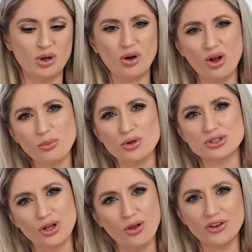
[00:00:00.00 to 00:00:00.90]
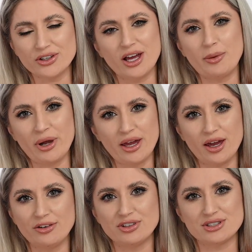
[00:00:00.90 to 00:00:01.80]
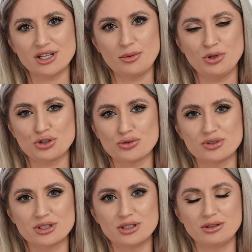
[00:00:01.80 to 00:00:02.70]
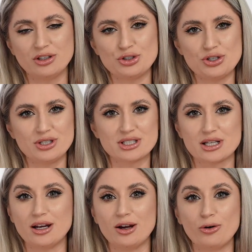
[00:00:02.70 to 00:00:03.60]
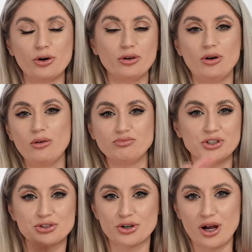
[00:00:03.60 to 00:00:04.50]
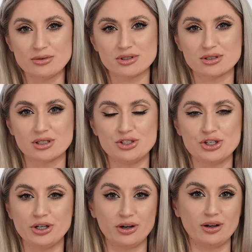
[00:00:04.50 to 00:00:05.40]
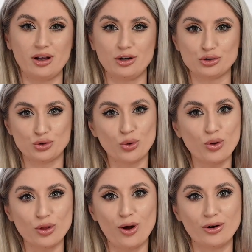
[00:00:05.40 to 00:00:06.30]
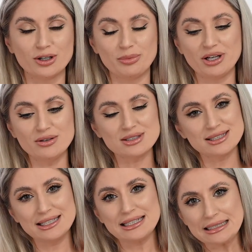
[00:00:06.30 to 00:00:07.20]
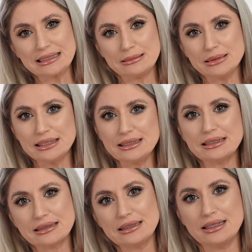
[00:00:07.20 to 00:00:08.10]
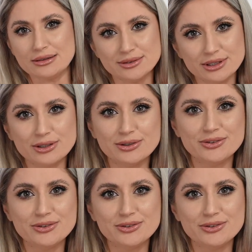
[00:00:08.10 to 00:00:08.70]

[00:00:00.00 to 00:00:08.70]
almost all the time I have the same issues. The jeans or the trousers in general are too long because I'm not that tall, you know.